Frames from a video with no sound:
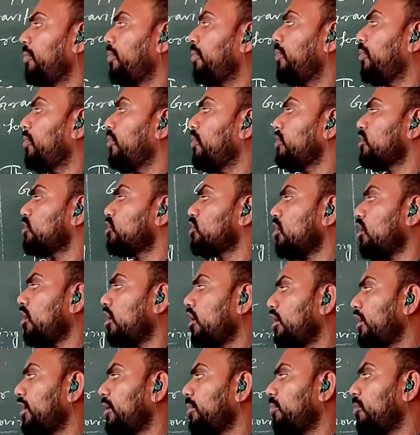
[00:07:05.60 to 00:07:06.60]
Force
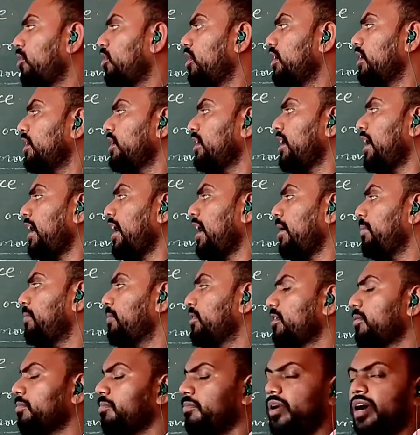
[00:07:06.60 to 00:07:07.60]
on a body
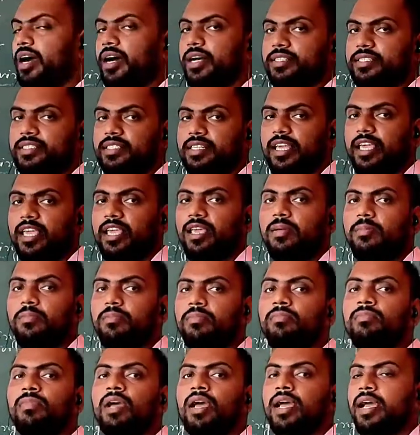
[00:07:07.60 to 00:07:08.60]
having mass m
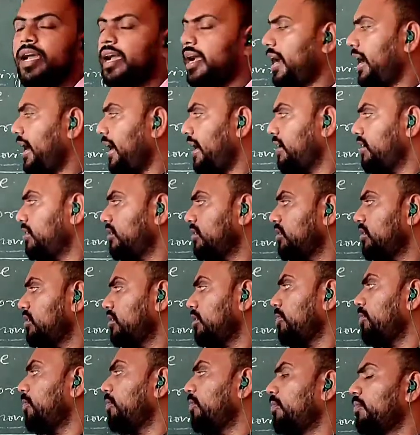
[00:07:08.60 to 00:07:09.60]
and
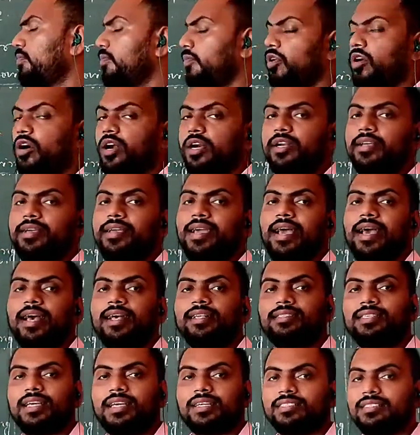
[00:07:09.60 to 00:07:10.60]
the body
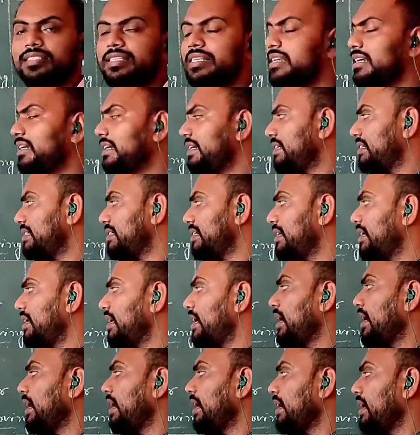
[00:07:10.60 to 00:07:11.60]
has acceleration
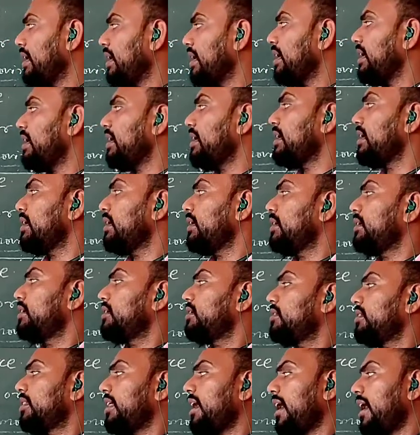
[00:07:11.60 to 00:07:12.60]
a.
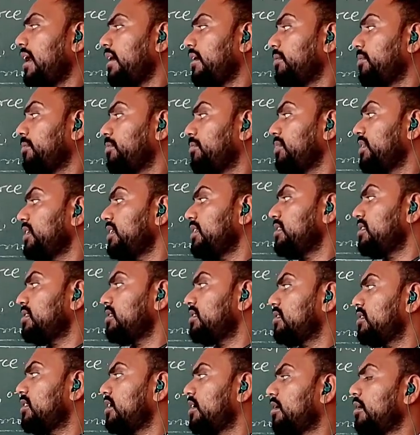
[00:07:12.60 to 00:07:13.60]
That means
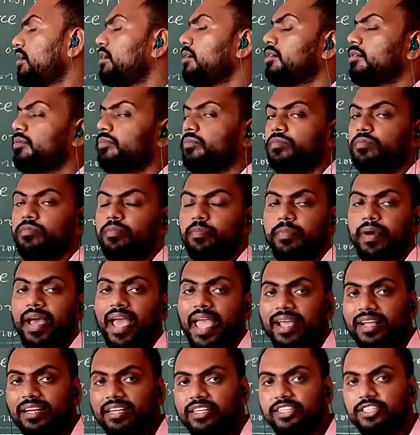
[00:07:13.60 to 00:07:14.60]
that
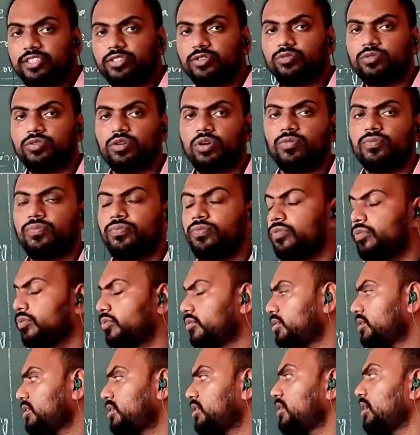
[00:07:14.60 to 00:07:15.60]
magnitude of
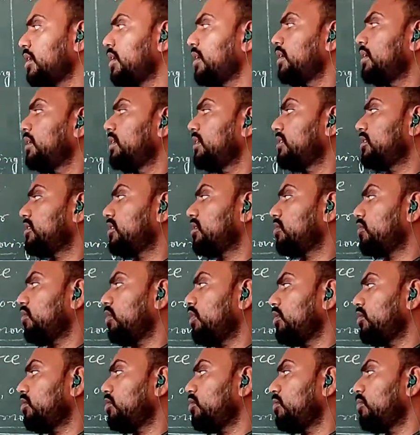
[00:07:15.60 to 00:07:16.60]
force is
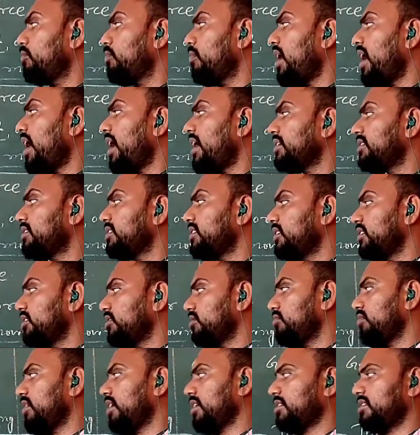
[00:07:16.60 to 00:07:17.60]
equal to mass
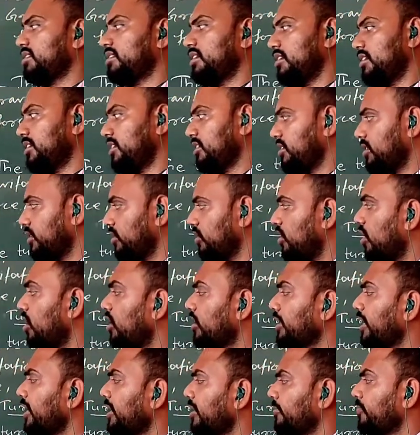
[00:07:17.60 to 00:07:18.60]
into acceleration.
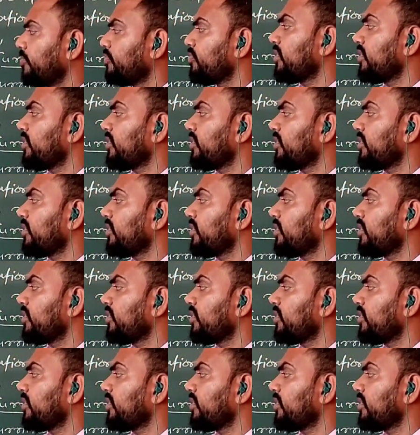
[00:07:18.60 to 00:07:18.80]
Okay,